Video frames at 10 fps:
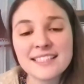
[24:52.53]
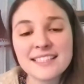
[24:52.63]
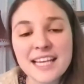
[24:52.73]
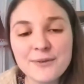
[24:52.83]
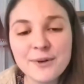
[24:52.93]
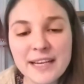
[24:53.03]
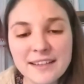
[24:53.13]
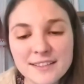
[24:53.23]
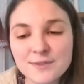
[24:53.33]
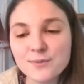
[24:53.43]
anyone
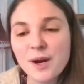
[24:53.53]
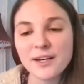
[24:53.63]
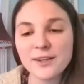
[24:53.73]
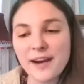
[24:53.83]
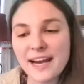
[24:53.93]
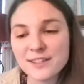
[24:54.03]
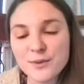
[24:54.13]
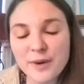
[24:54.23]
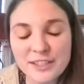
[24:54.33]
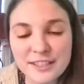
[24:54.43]
else want to ask
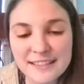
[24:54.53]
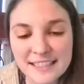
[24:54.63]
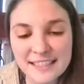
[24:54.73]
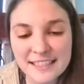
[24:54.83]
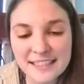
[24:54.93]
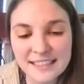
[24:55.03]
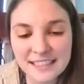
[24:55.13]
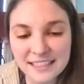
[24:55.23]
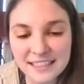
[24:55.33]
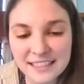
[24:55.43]
questions?
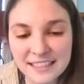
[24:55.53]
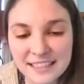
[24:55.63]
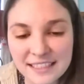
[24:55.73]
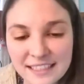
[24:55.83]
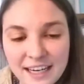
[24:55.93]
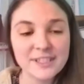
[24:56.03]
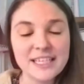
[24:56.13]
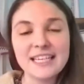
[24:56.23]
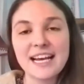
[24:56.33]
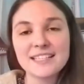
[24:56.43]
Opportunity
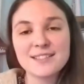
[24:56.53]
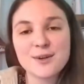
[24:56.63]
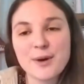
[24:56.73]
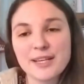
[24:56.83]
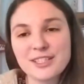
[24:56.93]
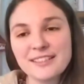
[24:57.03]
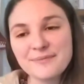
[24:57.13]
to ask a question?